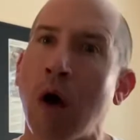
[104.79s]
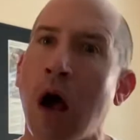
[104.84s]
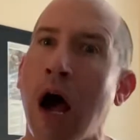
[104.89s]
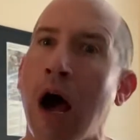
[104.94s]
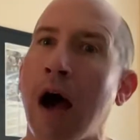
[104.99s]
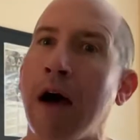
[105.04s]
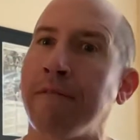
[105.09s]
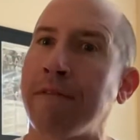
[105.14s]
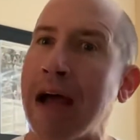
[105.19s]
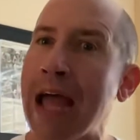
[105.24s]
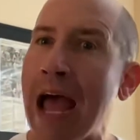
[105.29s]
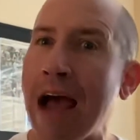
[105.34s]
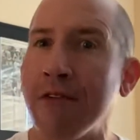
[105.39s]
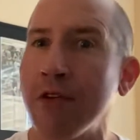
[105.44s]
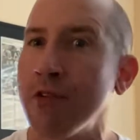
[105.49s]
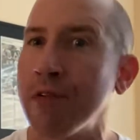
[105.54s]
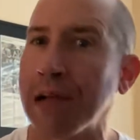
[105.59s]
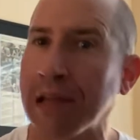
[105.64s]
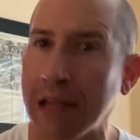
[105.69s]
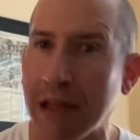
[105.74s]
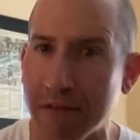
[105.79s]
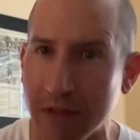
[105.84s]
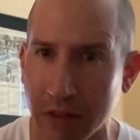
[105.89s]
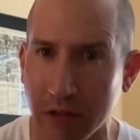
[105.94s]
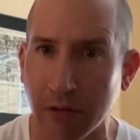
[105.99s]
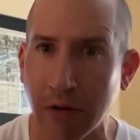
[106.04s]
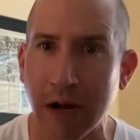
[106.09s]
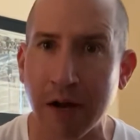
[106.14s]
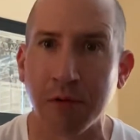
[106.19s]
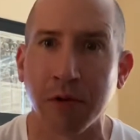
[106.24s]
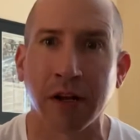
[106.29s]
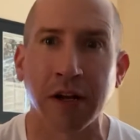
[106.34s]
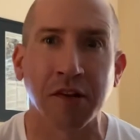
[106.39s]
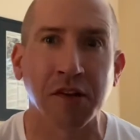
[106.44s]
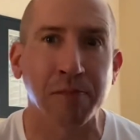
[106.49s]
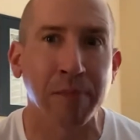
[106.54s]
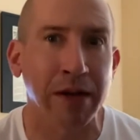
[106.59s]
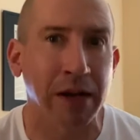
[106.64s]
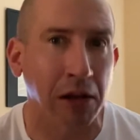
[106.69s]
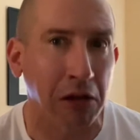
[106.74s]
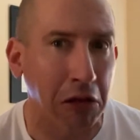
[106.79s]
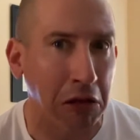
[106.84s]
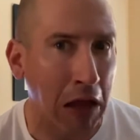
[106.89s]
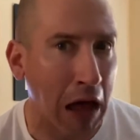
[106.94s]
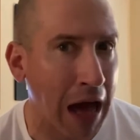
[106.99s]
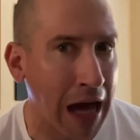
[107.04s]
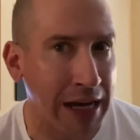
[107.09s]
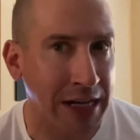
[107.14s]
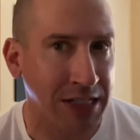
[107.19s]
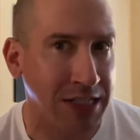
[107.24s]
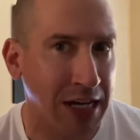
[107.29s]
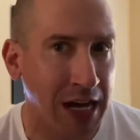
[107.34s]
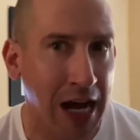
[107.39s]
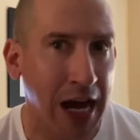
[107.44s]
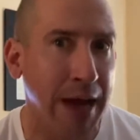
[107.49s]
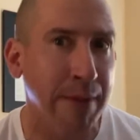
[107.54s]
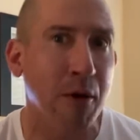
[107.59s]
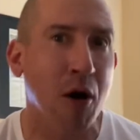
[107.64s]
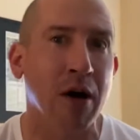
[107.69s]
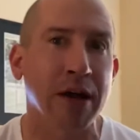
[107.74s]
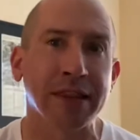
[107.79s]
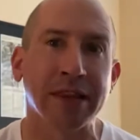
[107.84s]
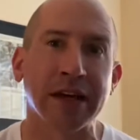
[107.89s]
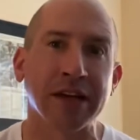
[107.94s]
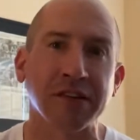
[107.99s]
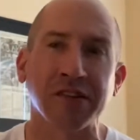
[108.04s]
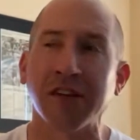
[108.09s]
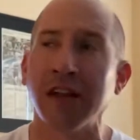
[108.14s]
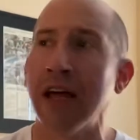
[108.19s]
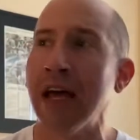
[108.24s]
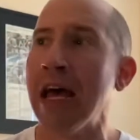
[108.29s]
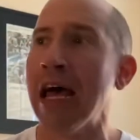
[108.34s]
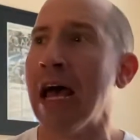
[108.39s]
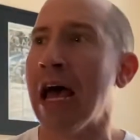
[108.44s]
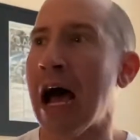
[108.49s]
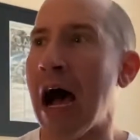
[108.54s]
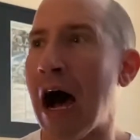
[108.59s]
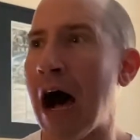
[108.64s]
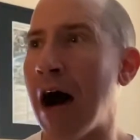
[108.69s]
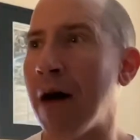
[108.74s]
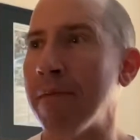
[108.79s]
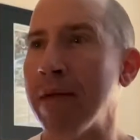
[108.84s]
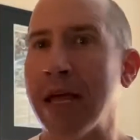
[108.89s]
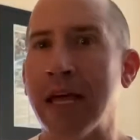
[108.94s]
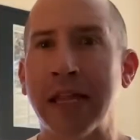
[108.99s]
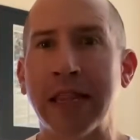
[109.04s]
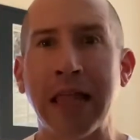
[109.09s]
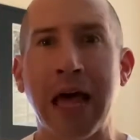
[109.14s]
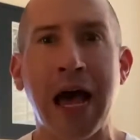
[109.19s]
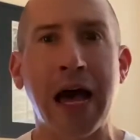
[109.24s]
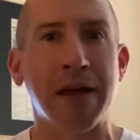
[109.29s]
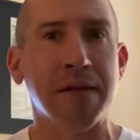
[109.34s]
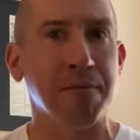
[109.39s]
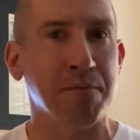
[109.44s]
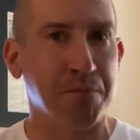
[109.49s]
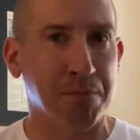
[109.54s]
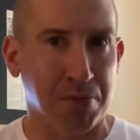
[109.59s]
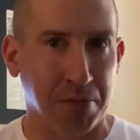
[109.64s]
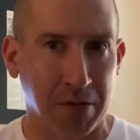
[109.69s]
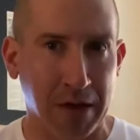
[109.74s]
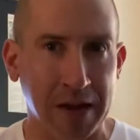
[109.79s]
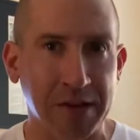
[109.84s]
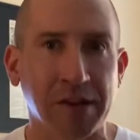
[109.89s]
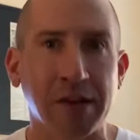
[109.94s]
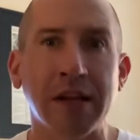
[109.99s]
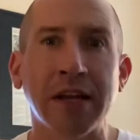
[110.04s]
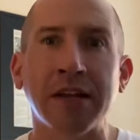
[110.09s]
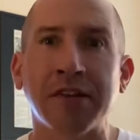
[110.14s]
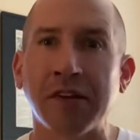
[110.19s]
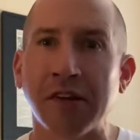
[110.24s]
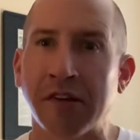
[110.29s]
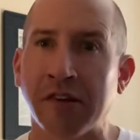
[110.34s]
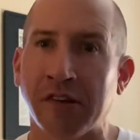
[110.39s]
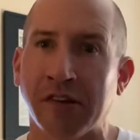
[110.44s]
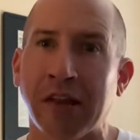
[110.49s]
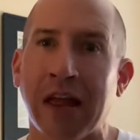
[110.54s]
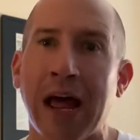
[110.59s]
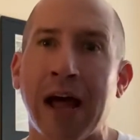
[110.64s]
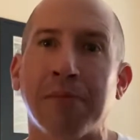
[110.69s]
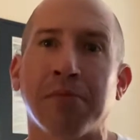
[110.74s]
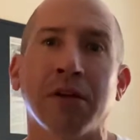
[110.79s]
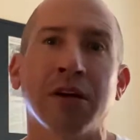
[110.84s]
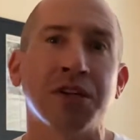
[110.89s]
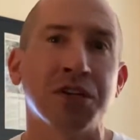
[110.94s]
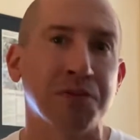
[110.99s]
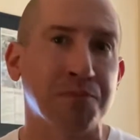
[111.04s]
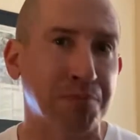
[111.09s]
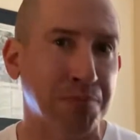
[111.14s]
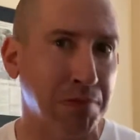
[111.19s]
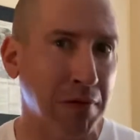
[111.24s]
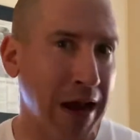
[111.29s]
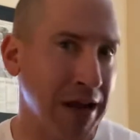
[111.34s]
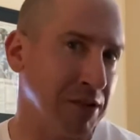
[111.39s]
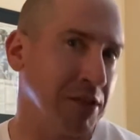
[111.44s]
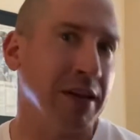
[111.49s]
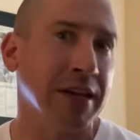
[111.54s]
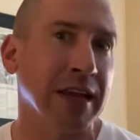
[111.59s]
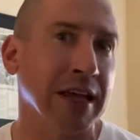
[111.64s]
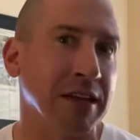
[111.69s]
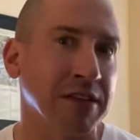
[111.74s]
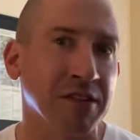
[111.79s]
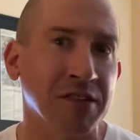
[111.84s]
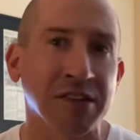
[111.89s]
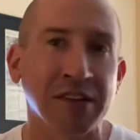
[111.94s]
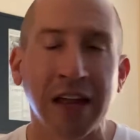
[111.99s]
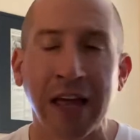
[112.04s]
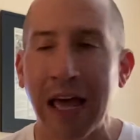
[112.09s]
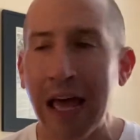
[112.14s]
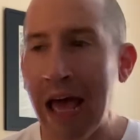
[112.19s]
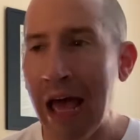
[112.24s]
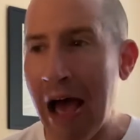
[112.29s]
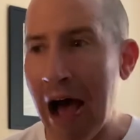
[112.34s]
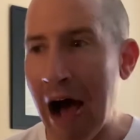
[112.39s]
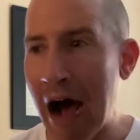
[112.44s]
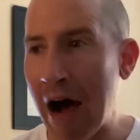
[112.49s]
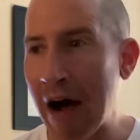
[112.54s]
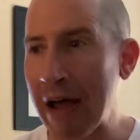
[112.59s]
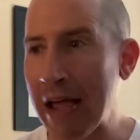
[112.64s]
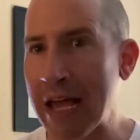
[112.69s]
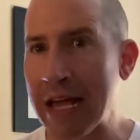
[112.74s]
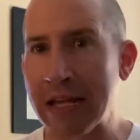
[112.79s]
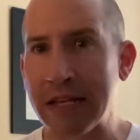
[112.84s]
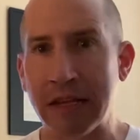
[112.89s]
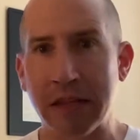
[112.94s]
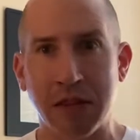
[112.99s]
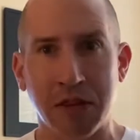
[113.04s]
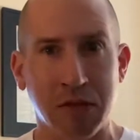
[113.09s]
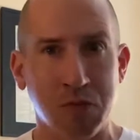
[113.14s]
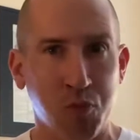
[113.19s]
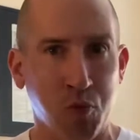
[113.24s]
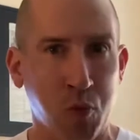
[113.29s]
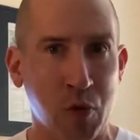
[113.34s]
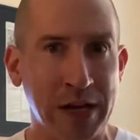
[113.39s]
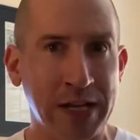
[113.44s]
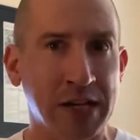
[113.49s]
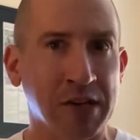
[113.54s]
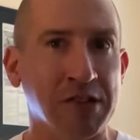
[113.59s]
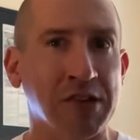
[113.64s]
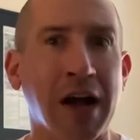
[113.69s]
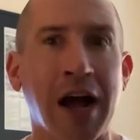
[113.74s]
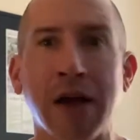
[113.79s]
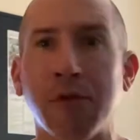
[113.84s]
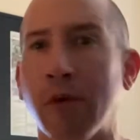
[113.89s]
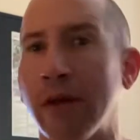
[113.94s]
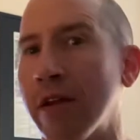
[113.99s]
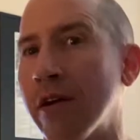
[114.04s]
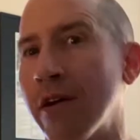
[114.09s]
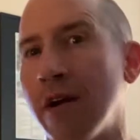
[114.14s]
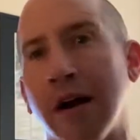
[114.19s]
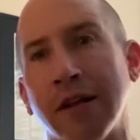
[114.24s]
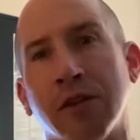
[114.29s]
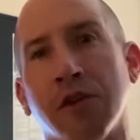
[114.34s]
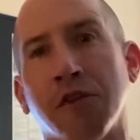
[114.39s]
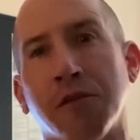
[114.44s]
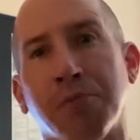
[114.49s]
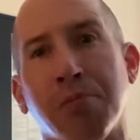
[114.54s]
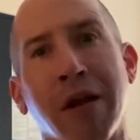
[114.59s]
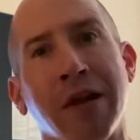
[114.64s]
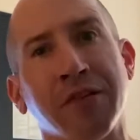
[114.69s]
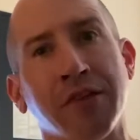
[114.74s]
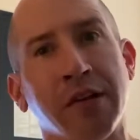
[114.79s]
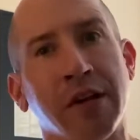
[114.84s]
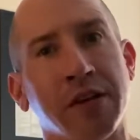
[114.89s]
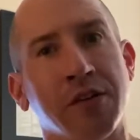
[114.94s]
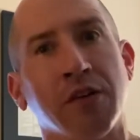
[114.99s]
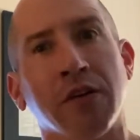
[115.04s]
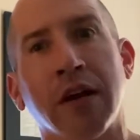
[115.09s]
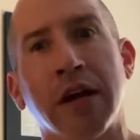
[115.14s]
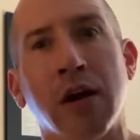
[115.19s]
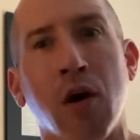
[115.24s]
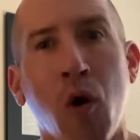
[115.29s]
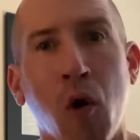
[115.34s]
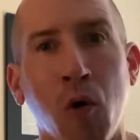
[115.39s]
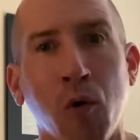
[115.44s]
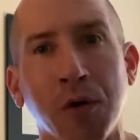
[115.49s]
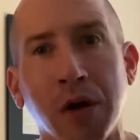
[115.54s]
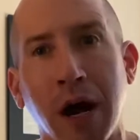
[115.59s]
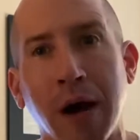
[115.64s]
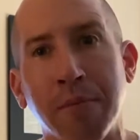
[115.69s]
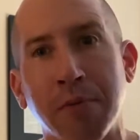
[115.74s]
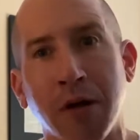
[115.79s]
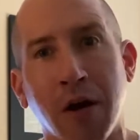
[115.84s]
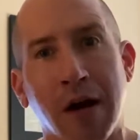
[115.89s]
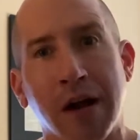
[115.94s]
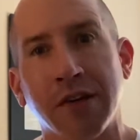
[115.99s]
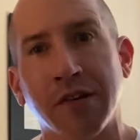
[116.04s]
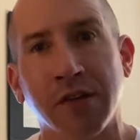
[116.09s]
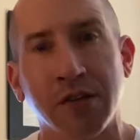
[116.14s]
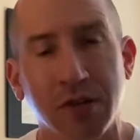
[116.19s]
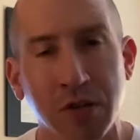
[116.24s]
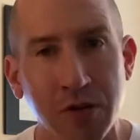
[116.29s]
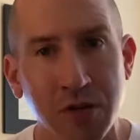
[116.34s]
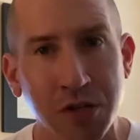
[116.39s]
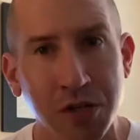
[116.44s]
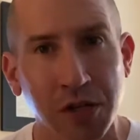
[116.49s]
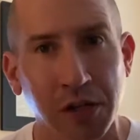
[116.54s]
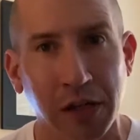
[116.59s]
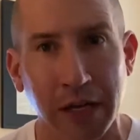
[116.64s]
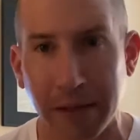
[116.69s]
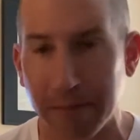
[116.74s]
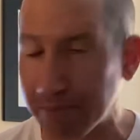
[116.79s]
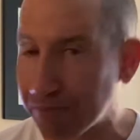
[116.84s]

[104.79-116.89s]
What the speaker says: If I have you in 11th grade, we're going to spend a lot of time on this, in that presidents establish precedents. And we decide whether or not those precedents are going to hold up constitutionally.